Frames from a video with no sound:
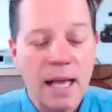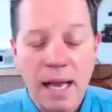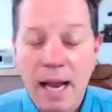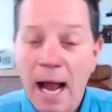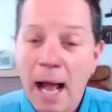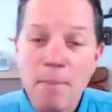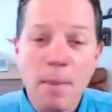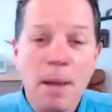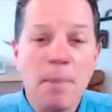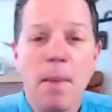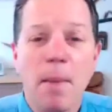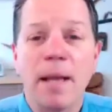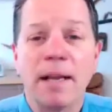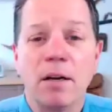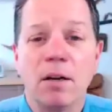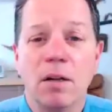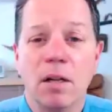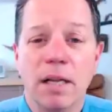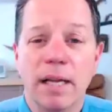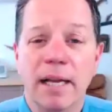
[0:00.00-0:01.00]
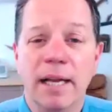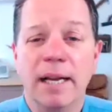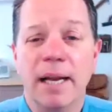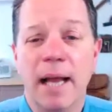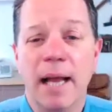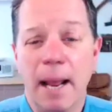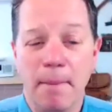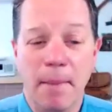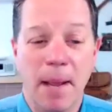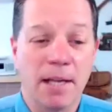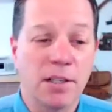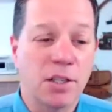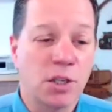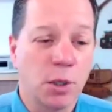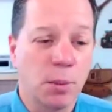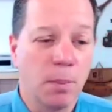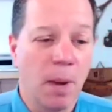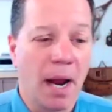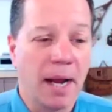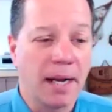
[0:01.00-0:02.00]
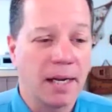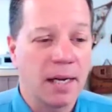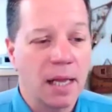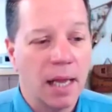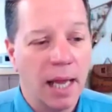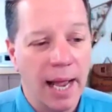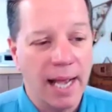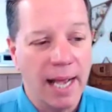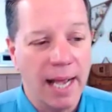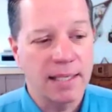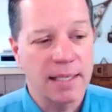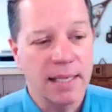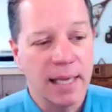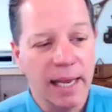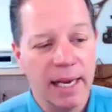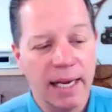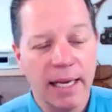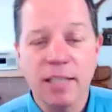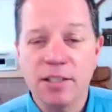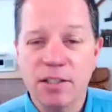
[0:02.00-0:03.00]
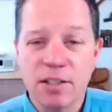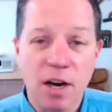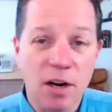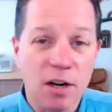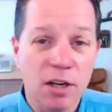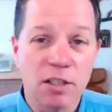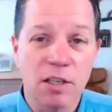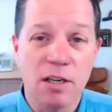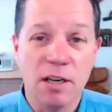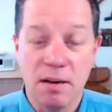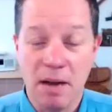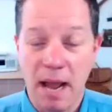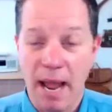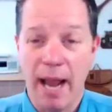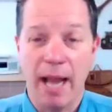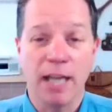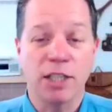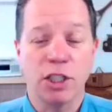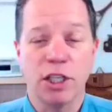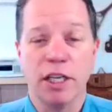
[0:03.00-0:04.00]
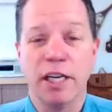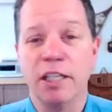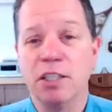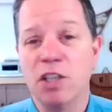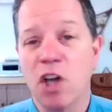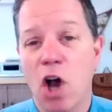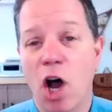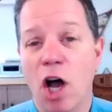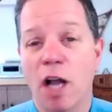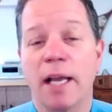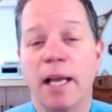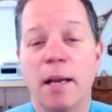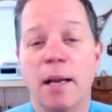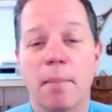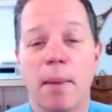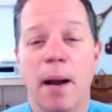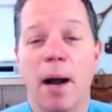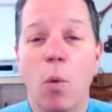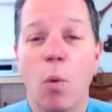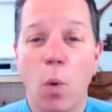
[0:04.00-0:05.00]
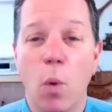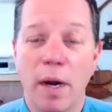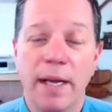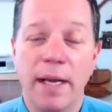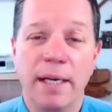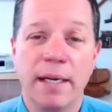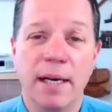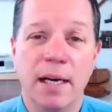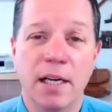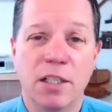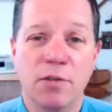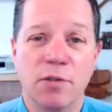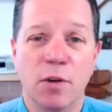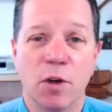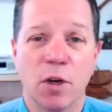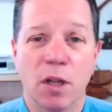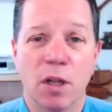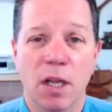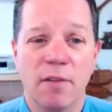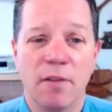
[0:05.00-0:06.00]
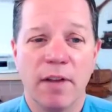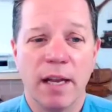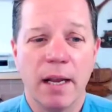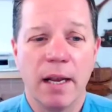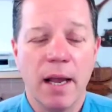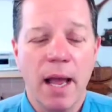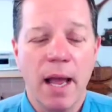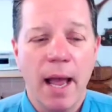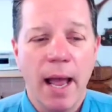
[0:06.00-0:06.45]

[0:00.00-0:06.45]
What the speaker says: I met Michael in a mastermind class, and he started actually talking about what he does for a living.